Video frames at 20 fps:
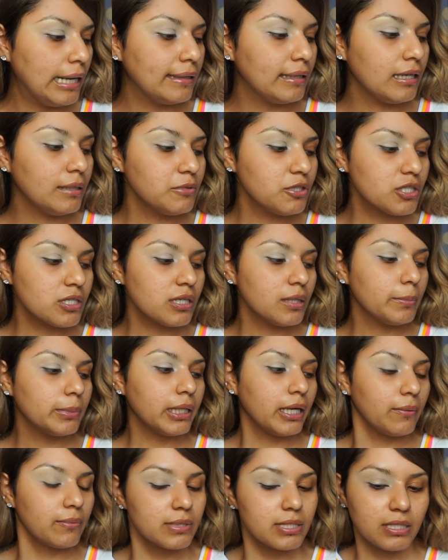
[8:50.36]
I think I'm just gonna
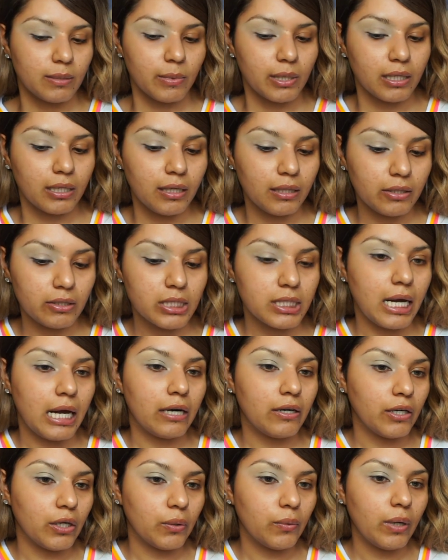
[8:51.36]
play with some of the colors. I
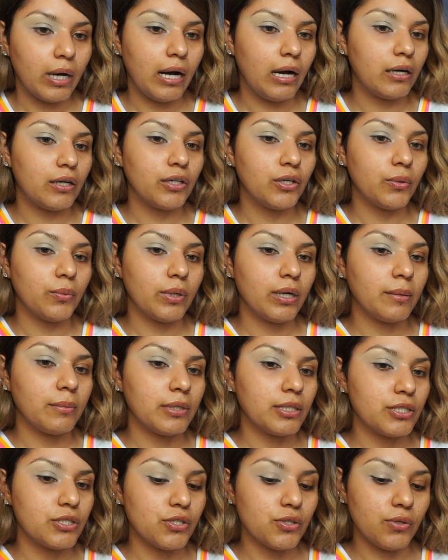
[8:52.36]
don't know. I don't know what I'm
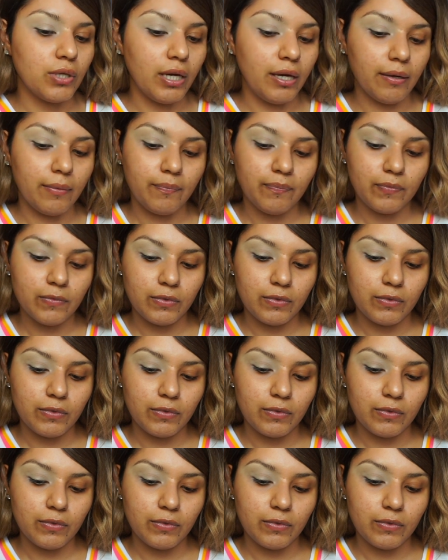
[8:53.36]
gonna do yet.